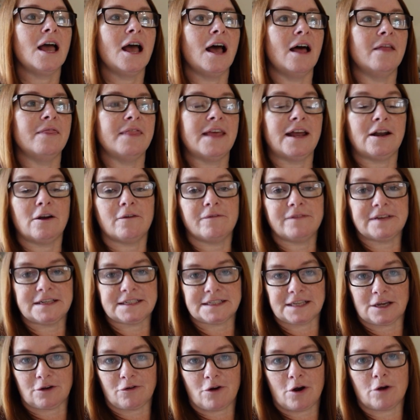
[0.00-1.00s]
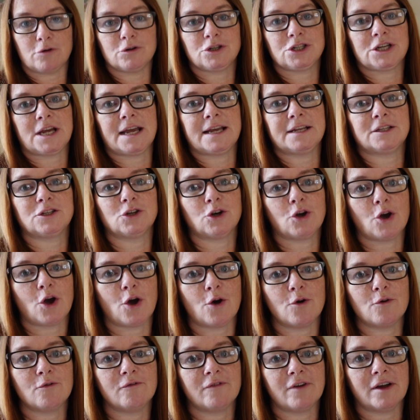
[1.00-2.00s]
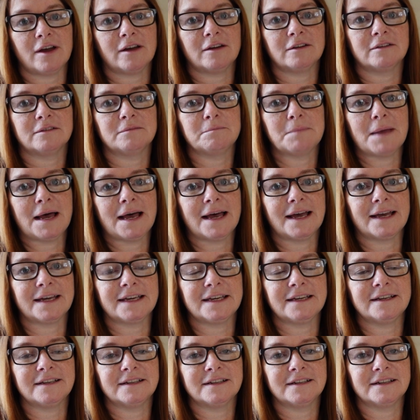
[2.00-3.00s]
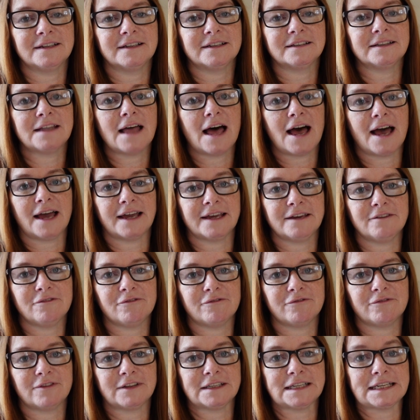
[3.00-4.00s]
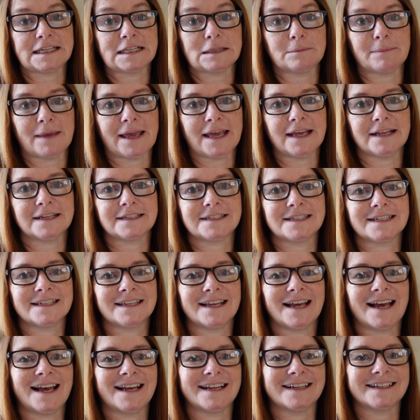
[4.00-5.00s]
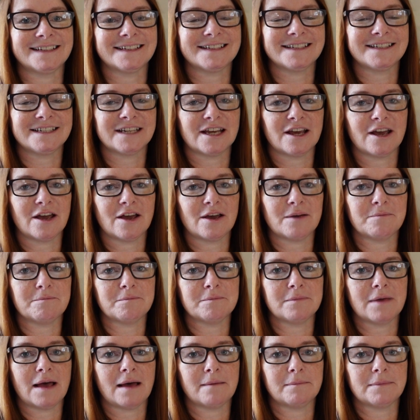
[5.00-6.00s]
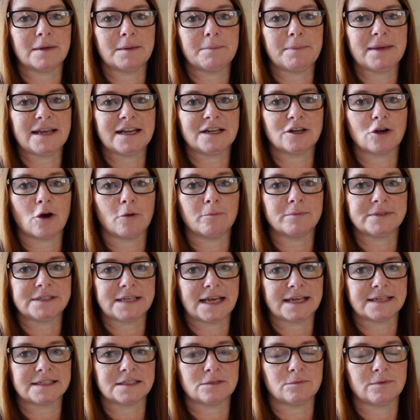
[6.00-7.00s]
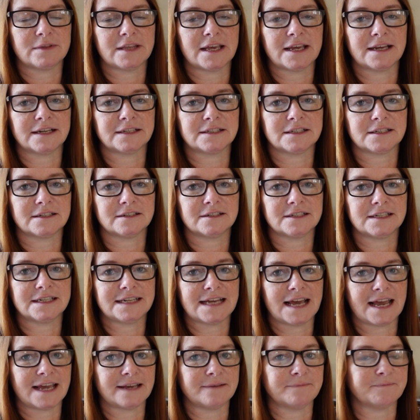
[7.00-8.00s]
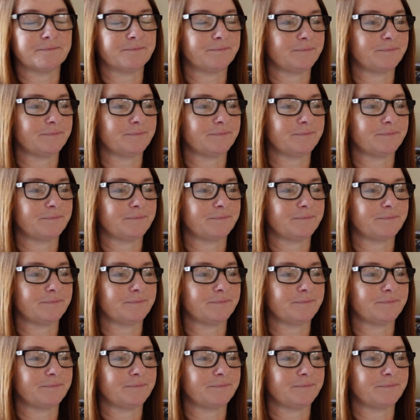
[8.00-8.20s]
And then obviously crochet took over my life a little bit, and I'm a bit obsessed with it to date.